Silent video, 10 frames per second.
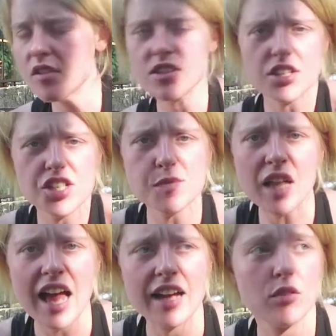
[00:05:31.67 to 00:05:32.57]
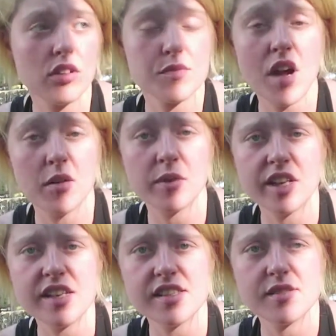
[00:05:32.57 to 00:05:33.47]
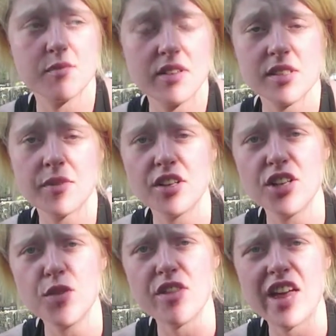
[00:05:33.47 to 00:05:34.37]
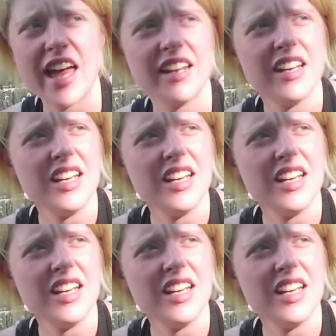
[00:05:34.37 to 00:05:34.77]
so she's black. Well, it probably is something to do with that.